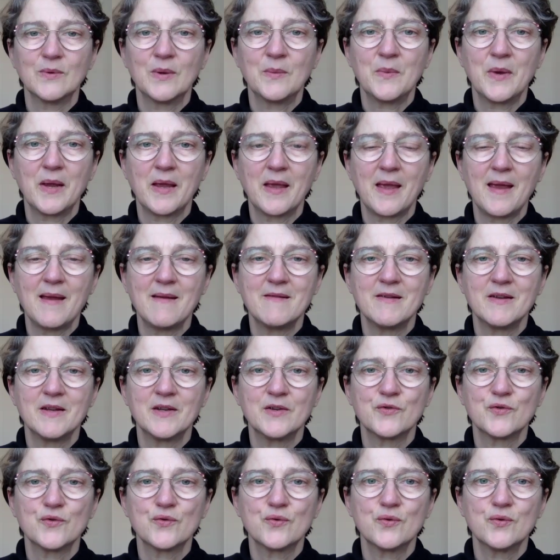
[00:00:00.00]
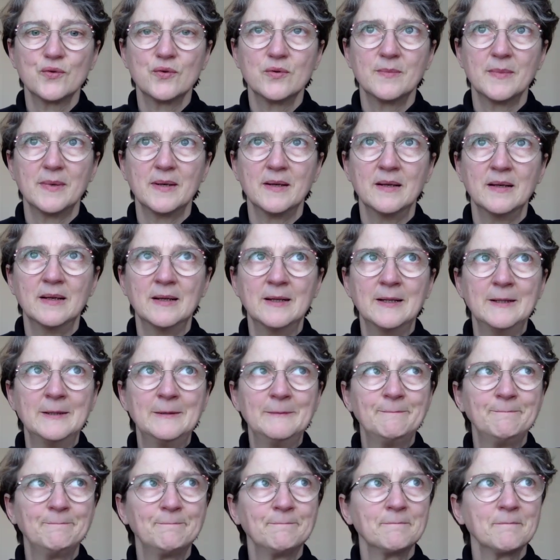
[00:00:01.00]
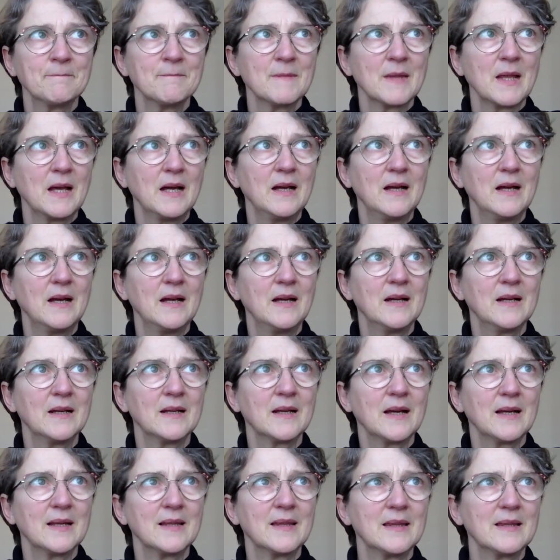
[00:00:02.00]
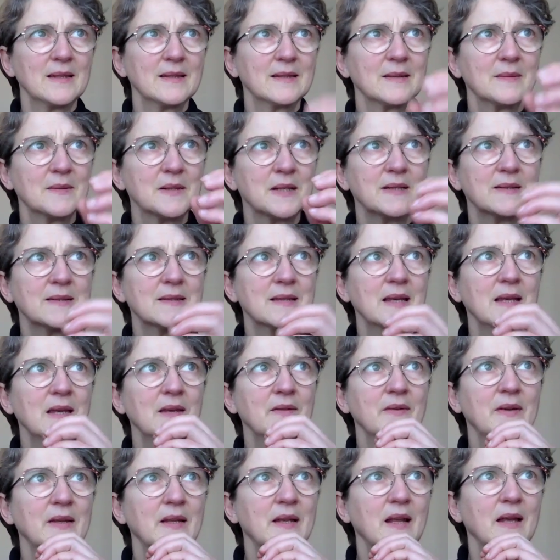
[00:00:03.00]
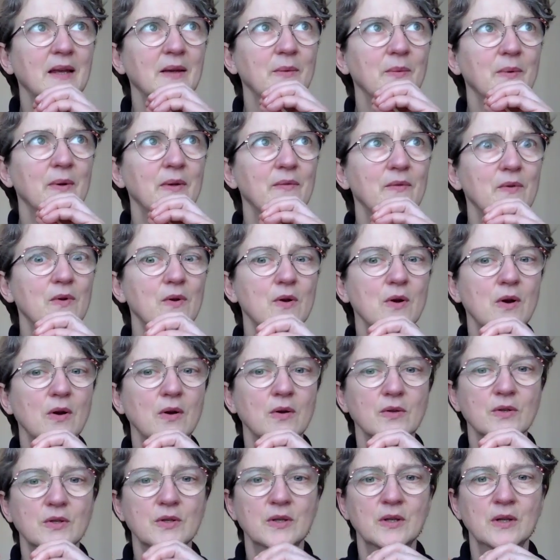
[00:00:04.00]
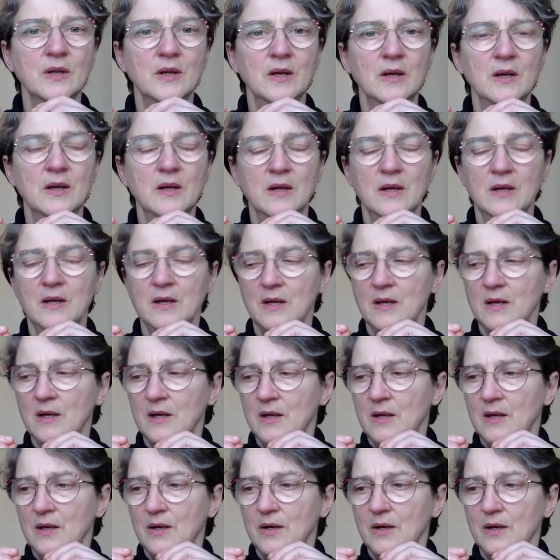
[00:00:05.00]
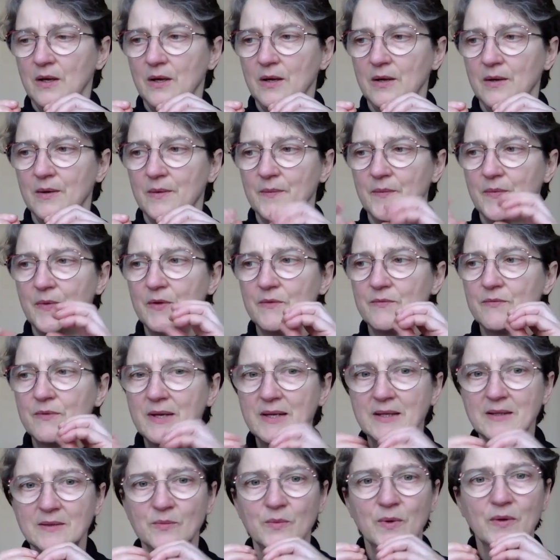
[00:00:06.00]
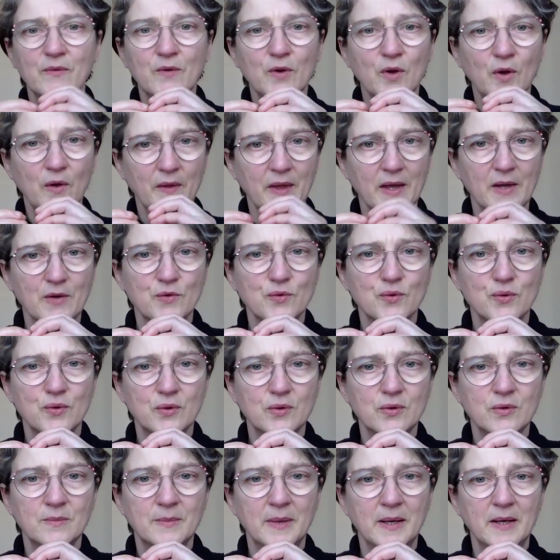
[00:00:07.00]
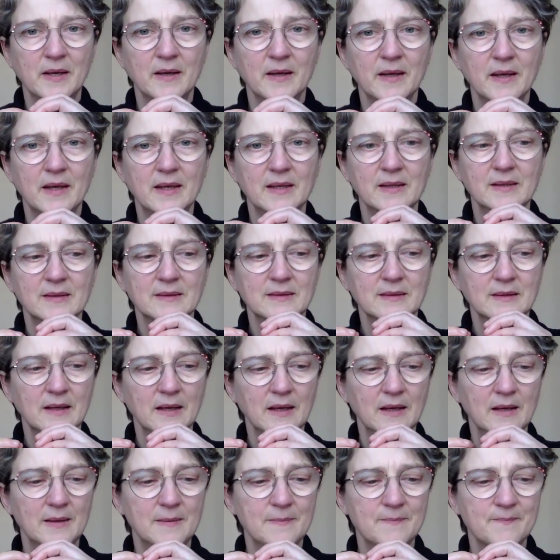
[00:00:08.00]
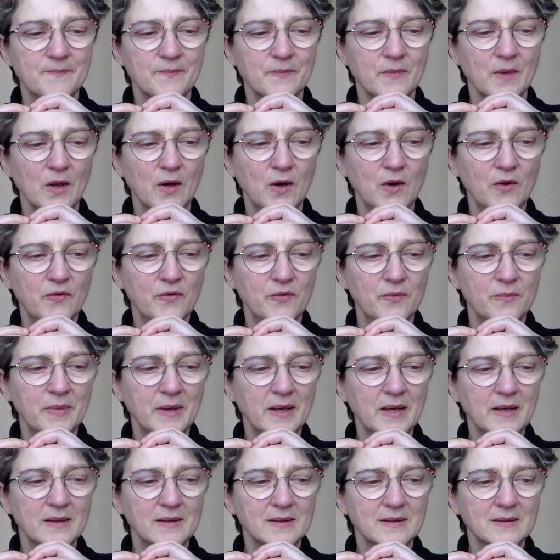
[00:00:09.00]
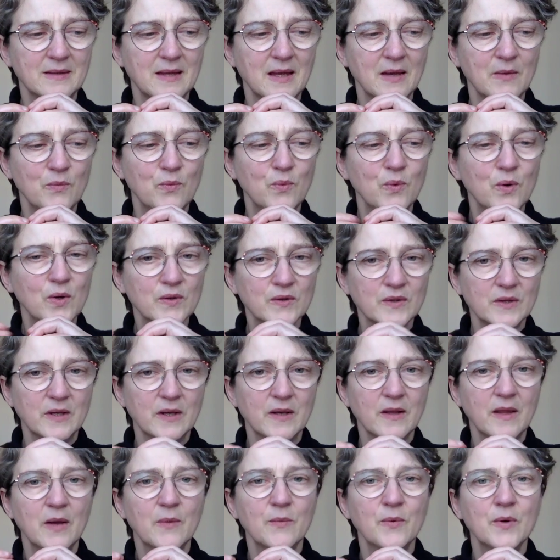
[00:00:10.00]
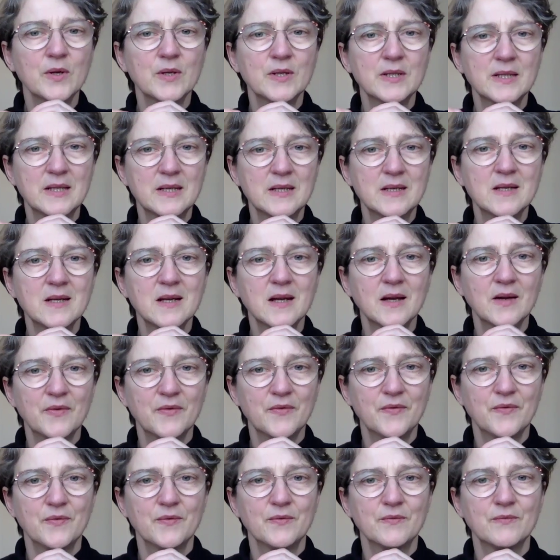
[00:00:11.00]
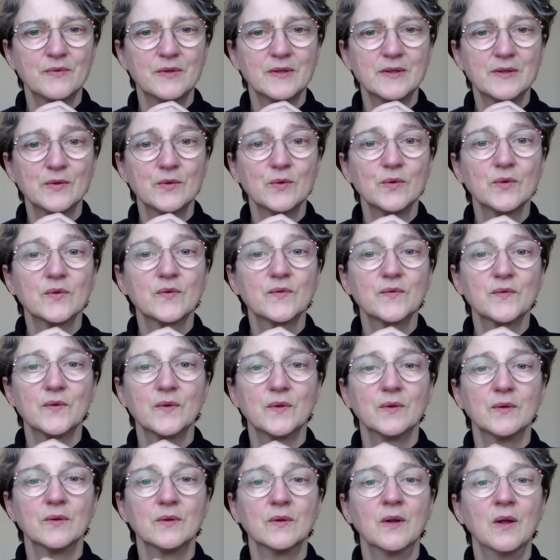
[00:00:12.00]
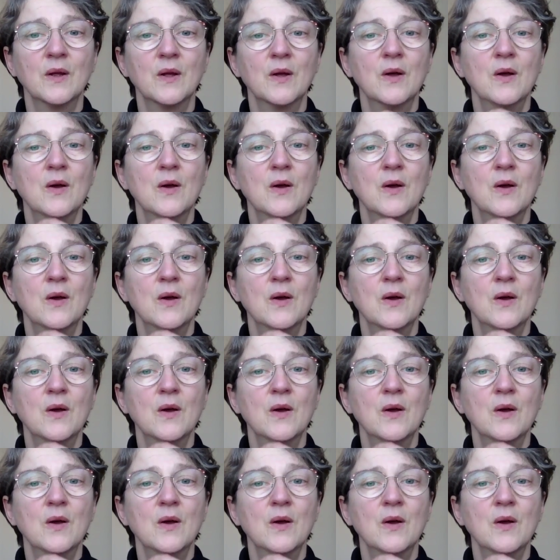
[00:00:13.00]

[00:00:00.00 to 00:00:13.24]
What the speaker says: when we're carrying trauma, I sometimes think of it like we've got the reason we've got that trauma is often because there weren't enough resourceful